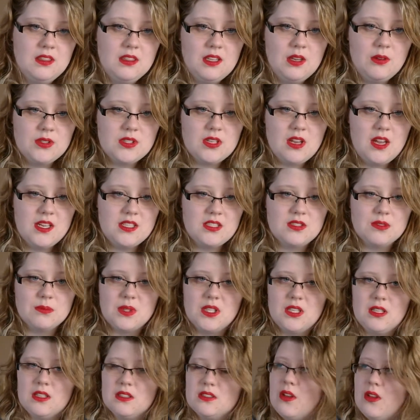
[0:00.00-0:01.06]
they were nice to
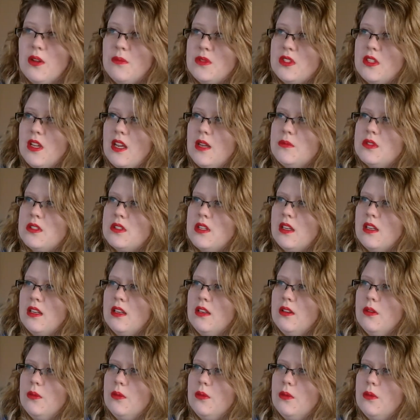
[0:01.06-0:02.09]
me sometimes. And